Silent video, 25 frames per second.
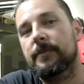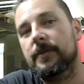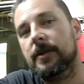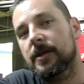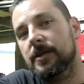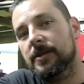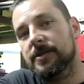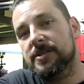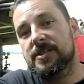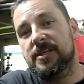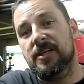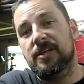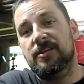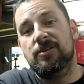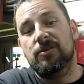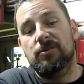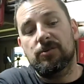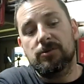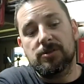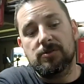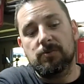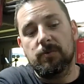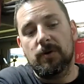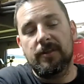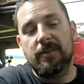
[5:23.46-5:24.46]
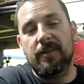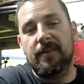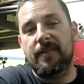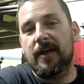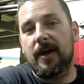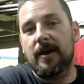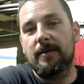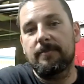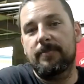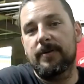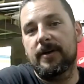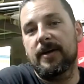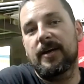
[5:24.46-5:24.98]
signals, whether they
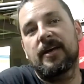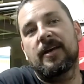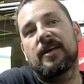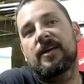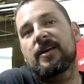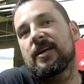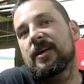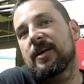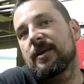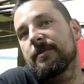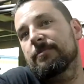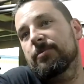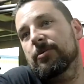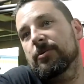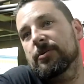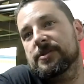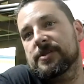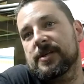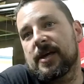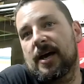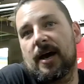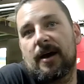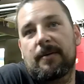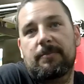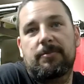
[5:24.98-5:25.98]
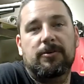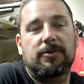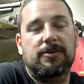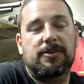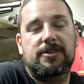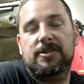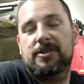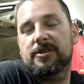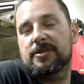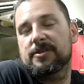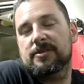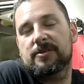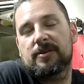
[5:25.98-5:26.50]
be inputs,
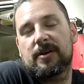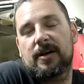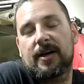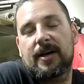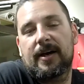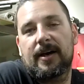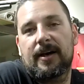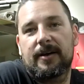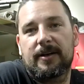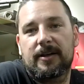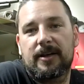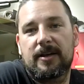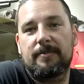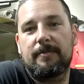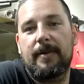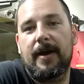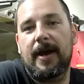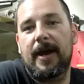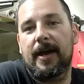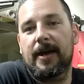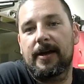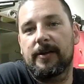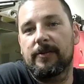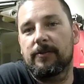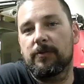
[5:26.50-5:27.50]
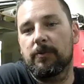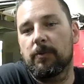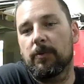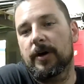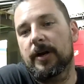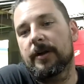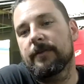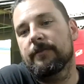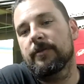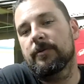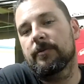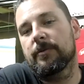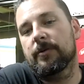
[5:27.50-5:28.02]
outputs, commands,
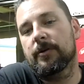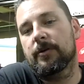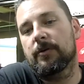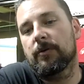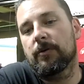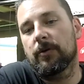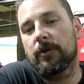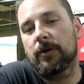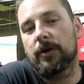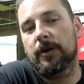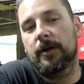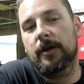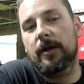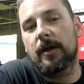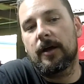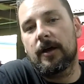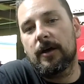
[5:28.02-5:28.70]
whatever you want to call it,